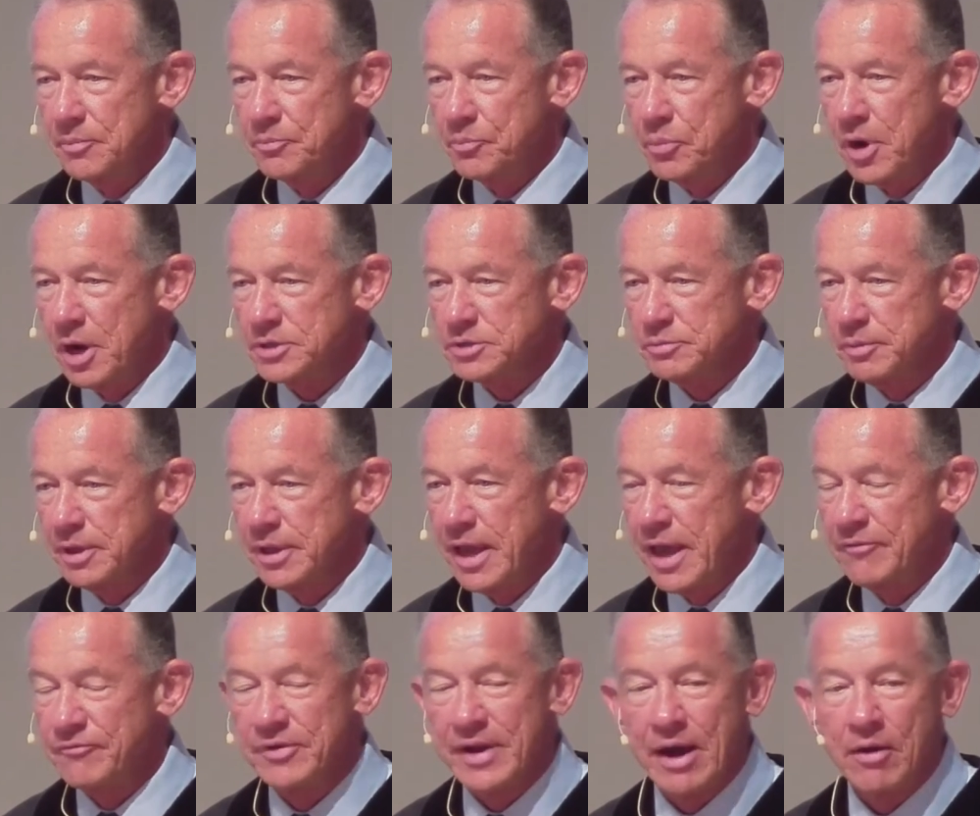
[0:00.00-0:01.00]
Approximately a
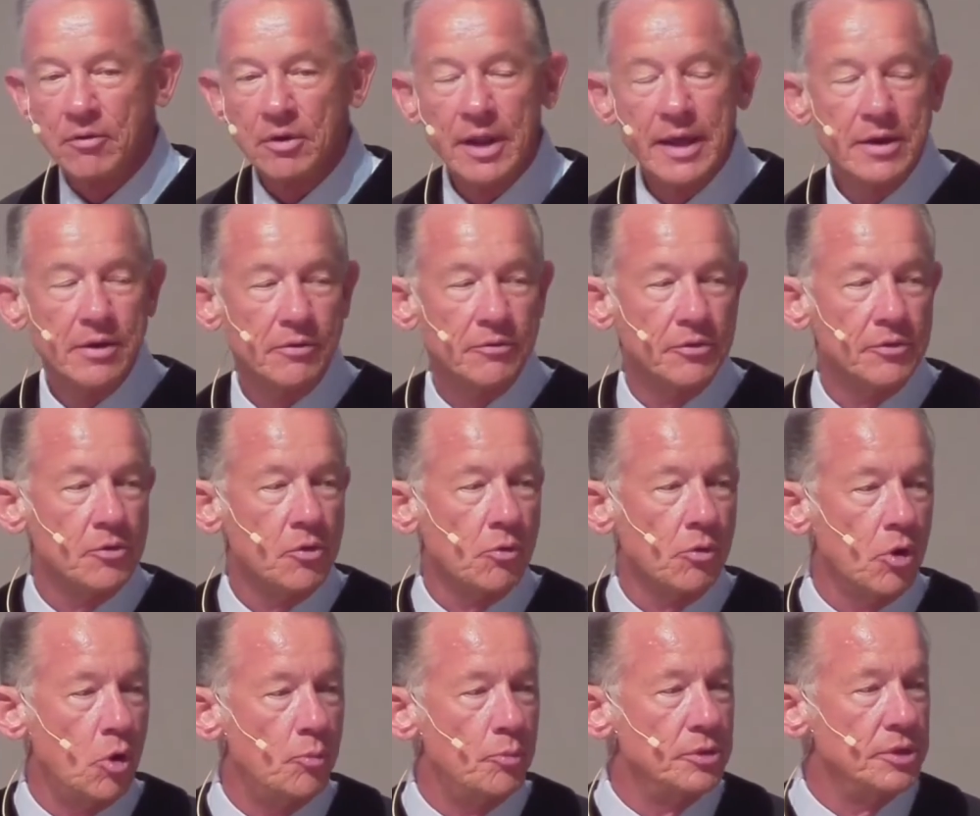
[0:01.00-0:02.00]
half an hour later, the door
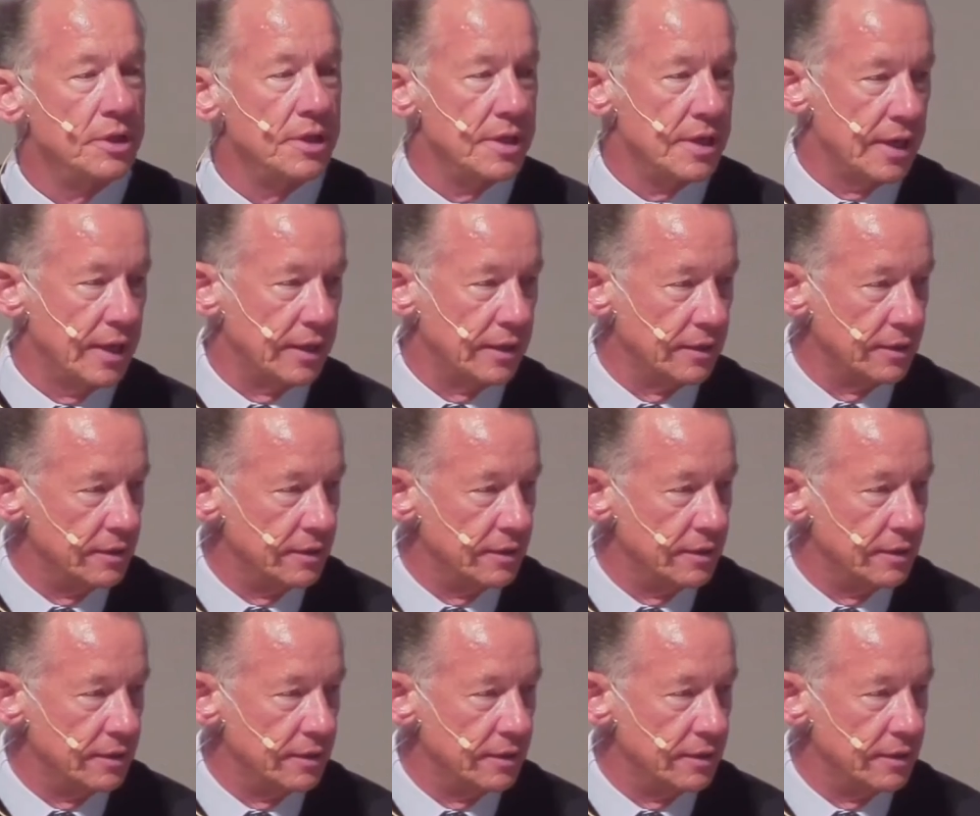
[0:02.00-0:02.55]
opened again.